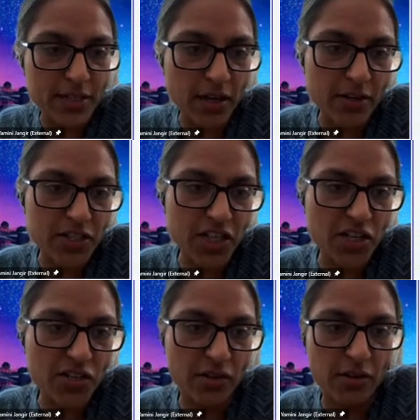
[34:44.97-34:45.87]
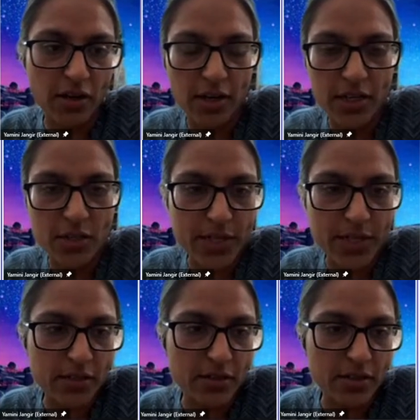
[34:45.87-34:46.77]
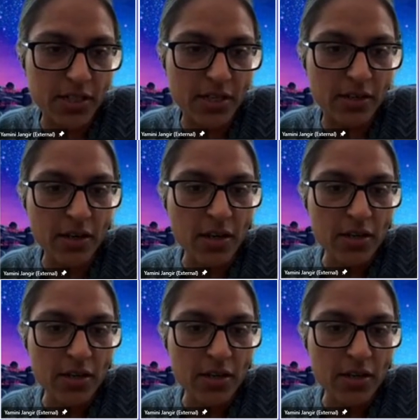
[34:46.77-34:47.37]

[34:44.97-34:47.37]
Sarah Seeger in 2013